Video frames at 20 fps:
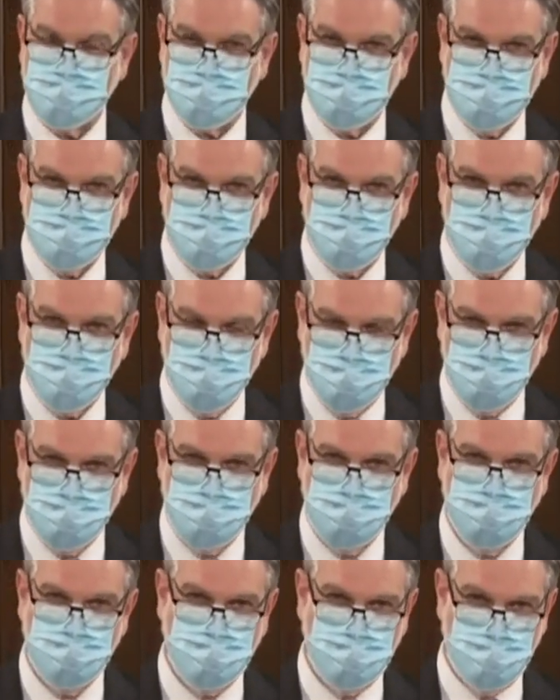people,
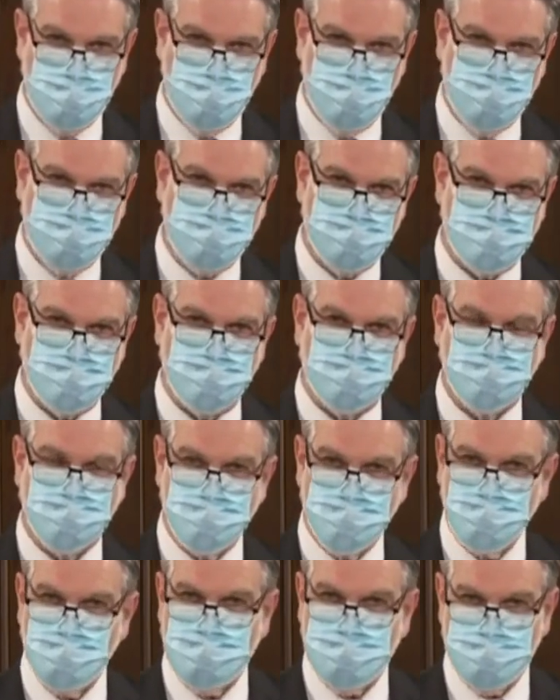there's a
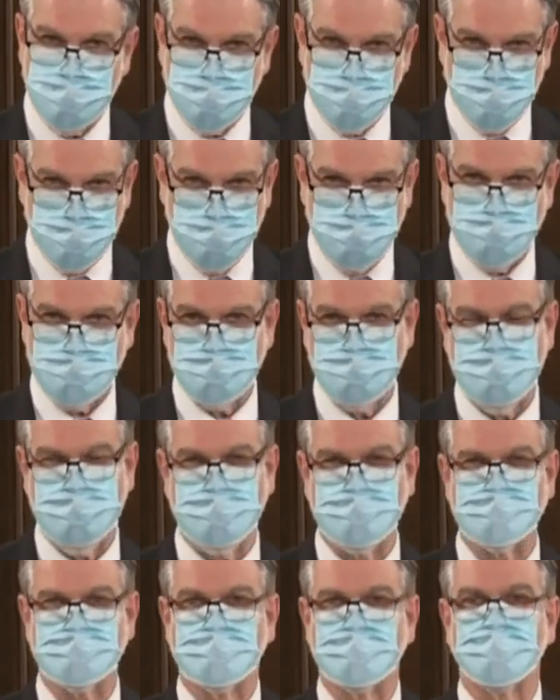2 out of 3
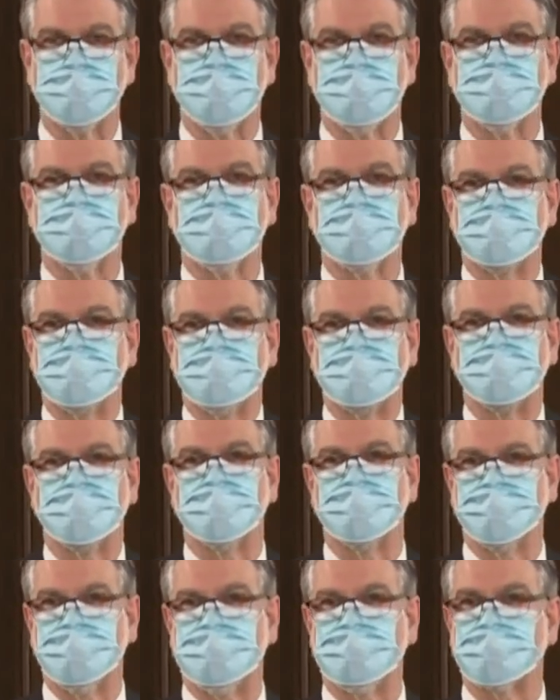chance that one of the
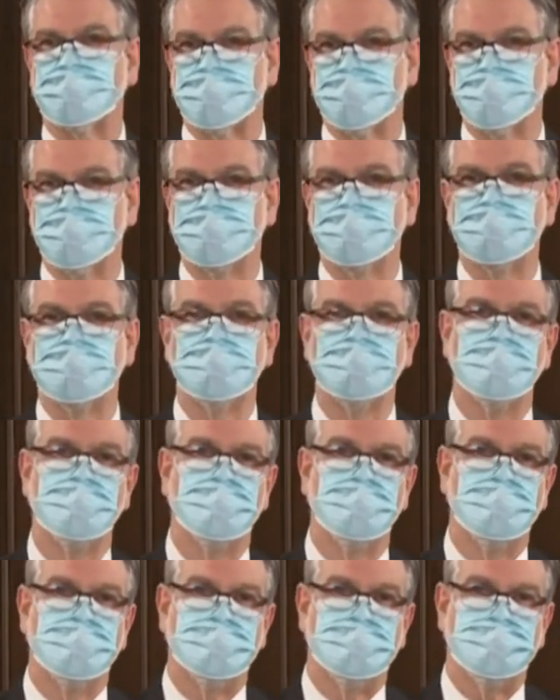people in that group
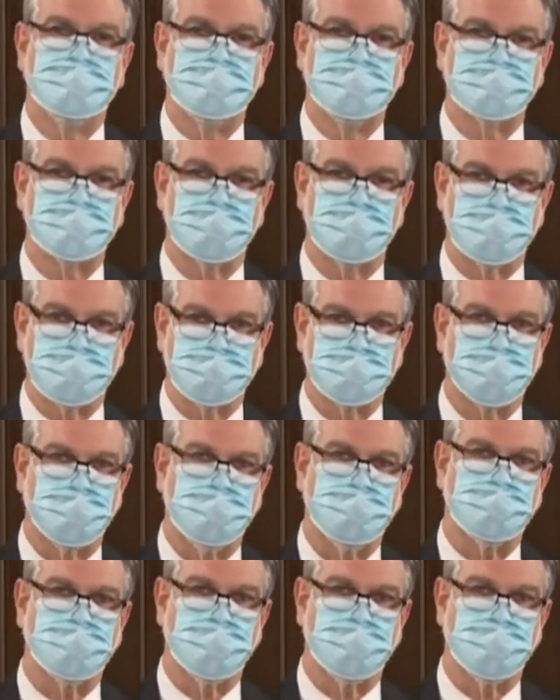is going to spread